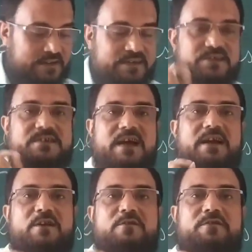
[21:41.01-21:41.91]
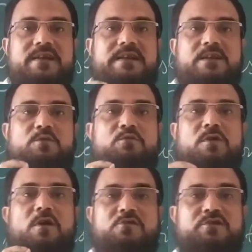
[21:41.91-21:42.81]
This kind of attitude we
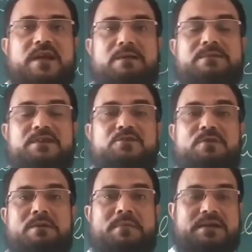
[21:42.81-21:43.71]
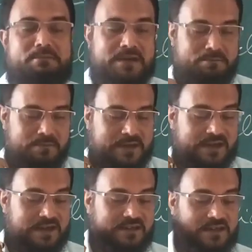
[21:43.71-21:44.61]
all should have. This is what
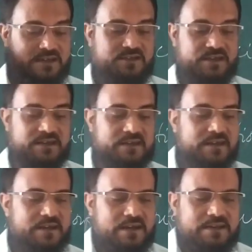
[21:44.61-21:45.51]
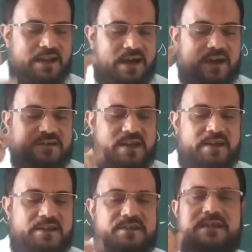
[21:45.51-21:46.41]
Margaret Thatcher said. The last
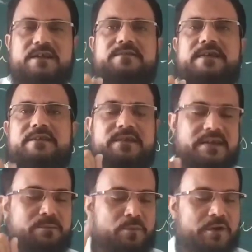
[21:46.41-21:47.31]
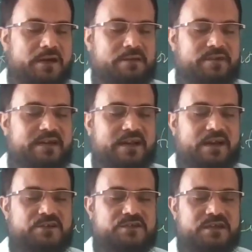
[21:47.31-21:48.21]
line is really very, very important, very
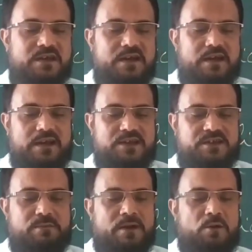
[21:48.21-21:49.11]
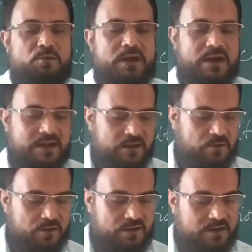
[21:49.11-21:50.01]
nice. Lester Brown, we earlier
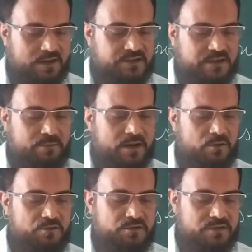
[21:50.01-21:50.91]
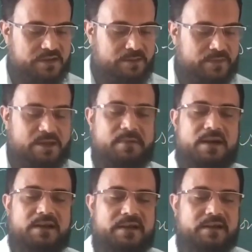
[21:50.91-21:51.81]
got Lester Brown's name came
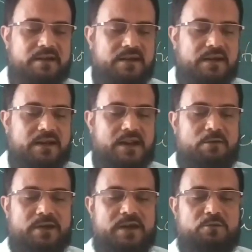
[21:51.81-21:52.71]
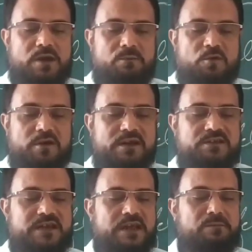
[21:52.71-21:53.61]
earlier. Now again we have got
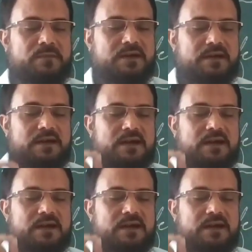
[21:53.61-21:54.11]
his name.